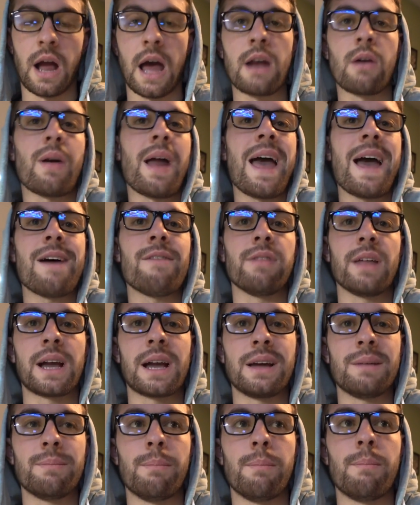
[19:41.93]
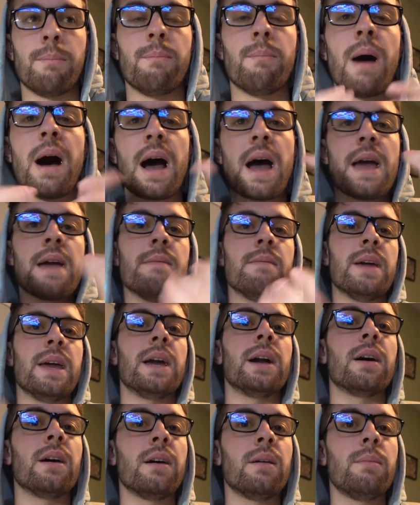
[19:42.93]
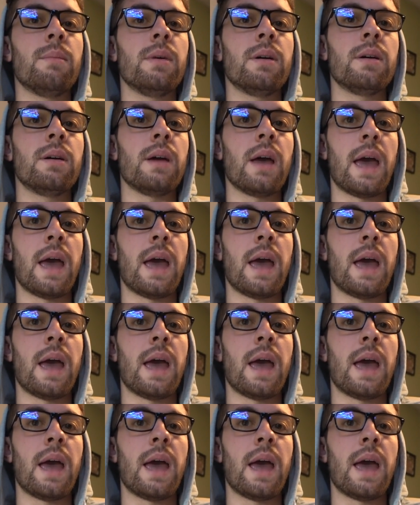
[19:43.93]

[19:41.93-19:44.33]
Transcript: I don't have like my income